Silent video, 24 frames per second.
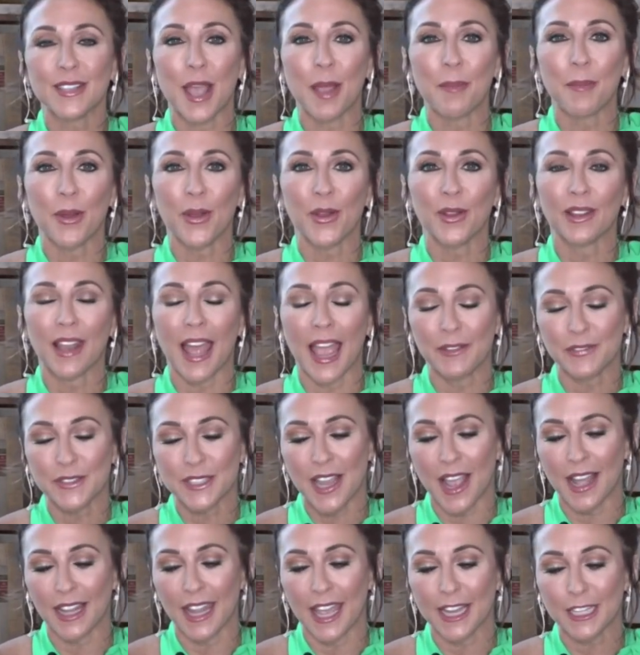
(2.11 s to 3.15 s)
lifestyle
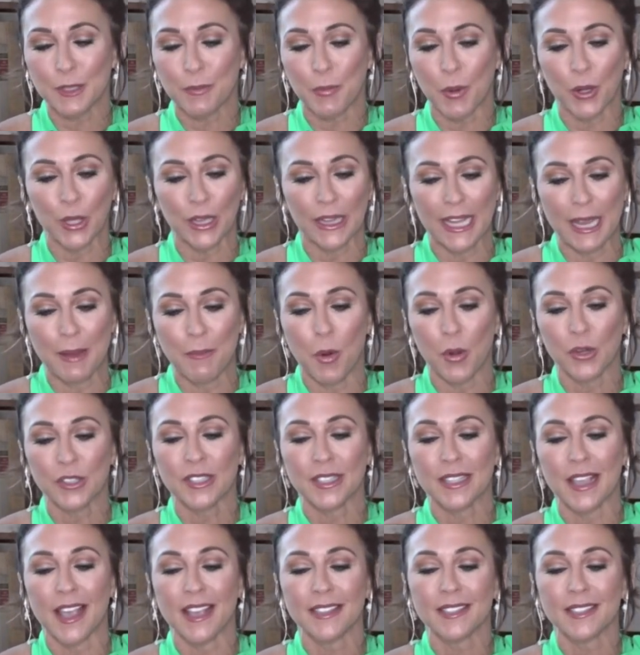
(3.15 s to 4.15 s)
expert Lee Morsus